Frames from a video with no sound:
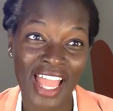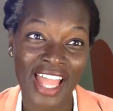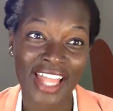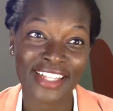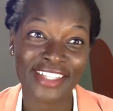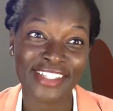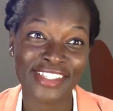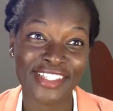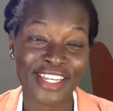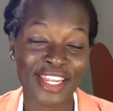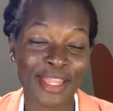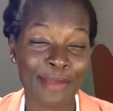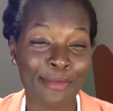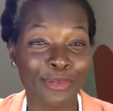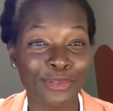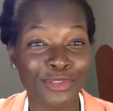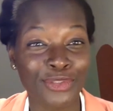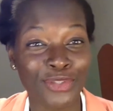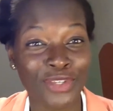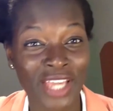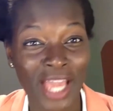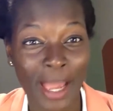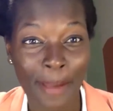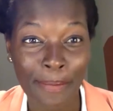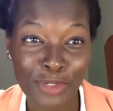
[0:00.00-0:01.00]
hands and able
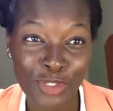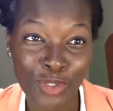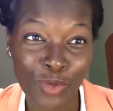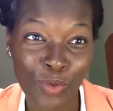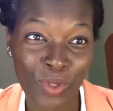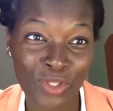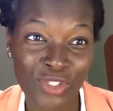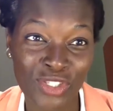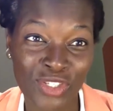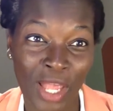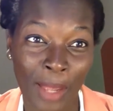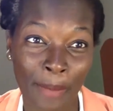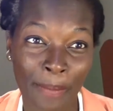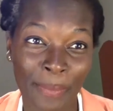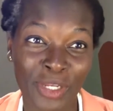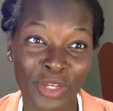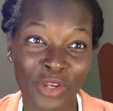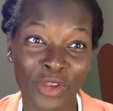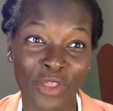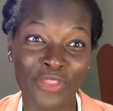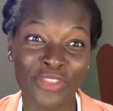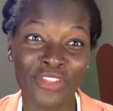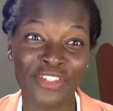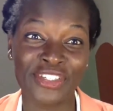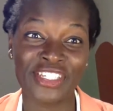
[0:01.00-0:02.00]
to capture what's
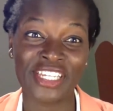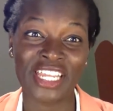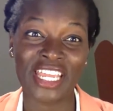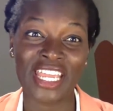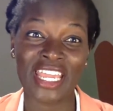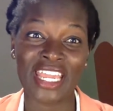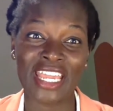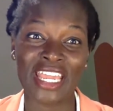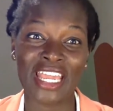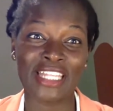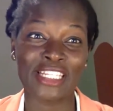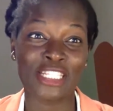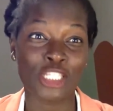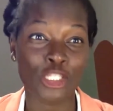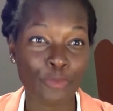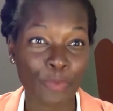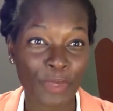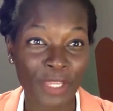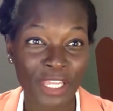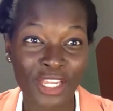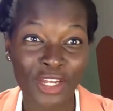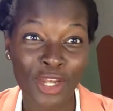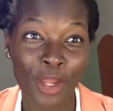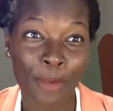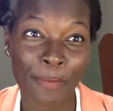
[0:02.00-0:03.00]
happening on the day and
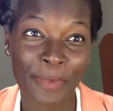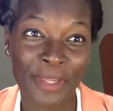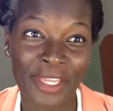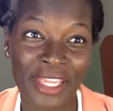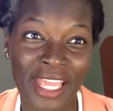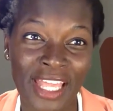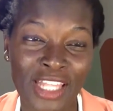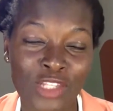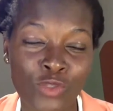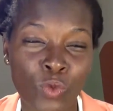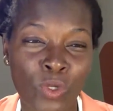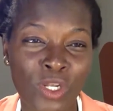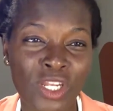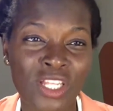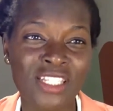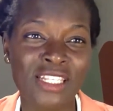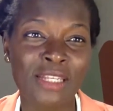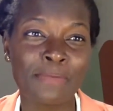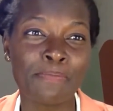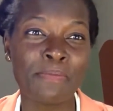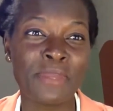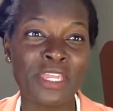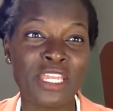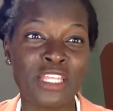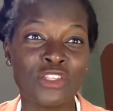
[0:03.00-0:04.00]
speaking up against. What
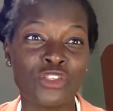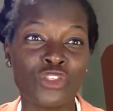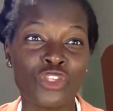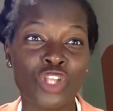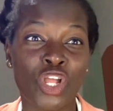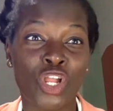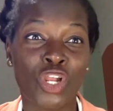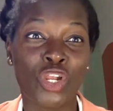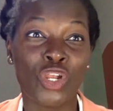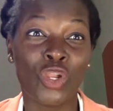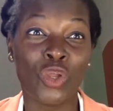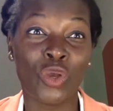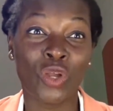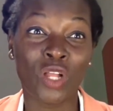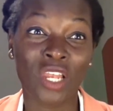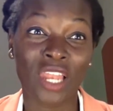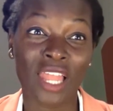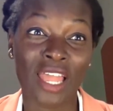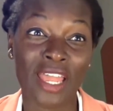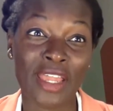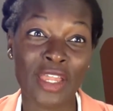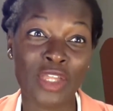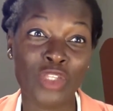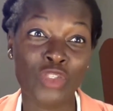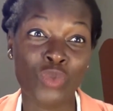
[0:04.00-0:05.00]
does it look
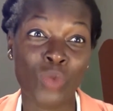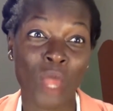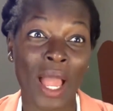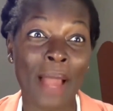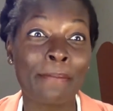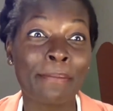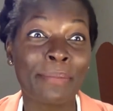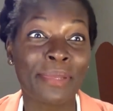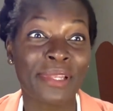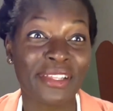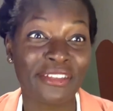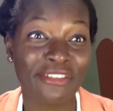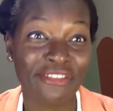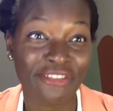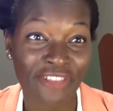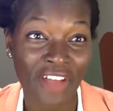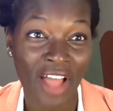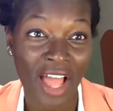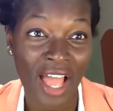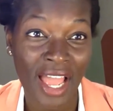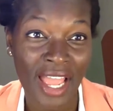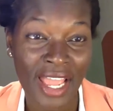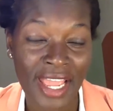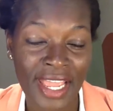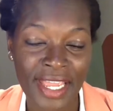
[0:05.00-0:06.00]
like to
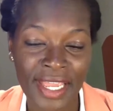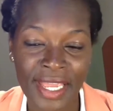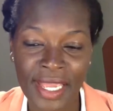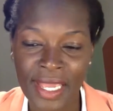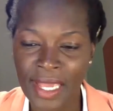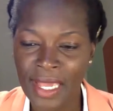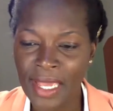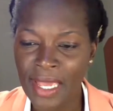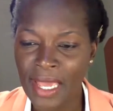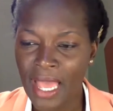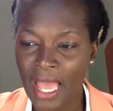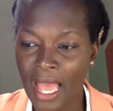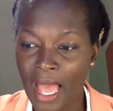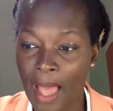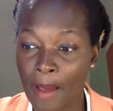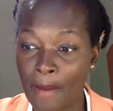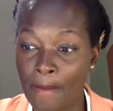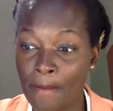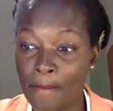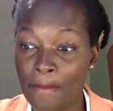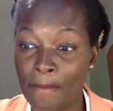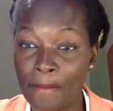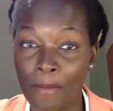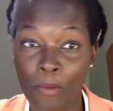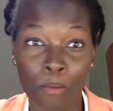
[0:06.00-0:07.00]
amplify
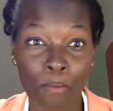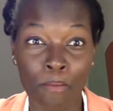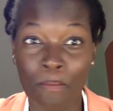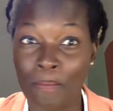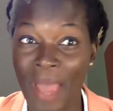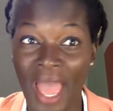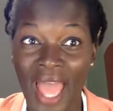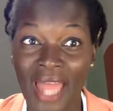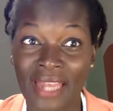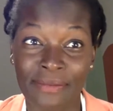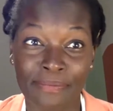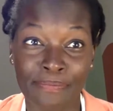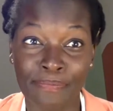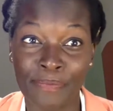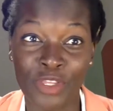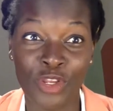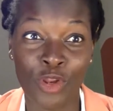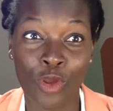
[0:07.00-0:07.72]
bad,